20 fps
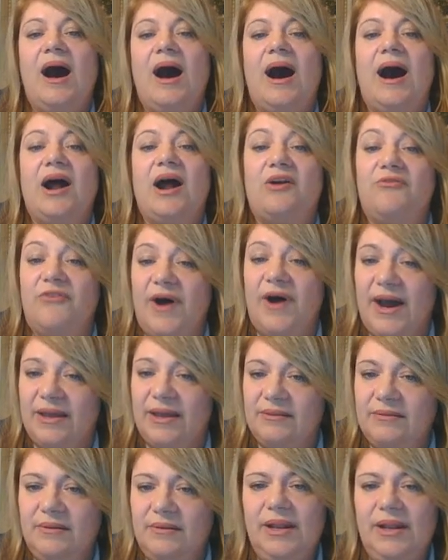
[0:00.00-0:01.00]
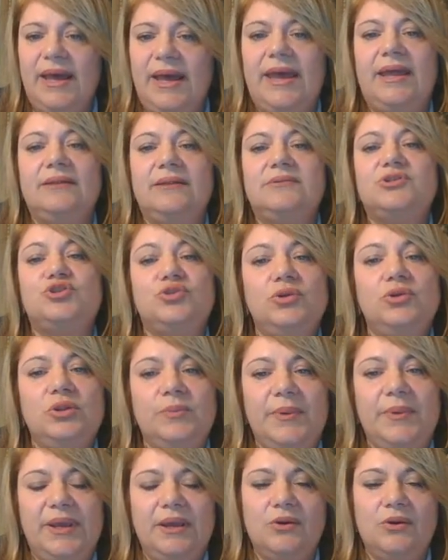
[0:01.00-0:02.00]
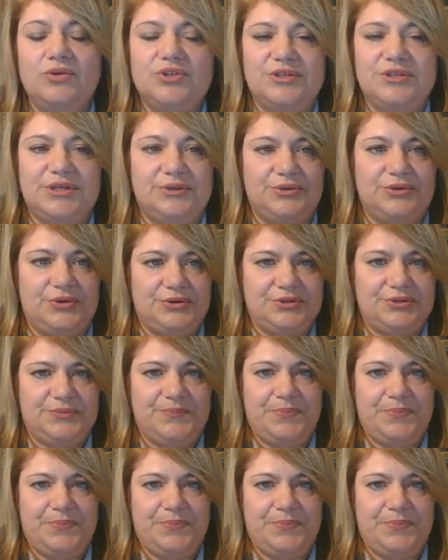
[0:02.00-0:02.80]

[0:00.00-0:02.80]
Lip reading: are vital and should be considered.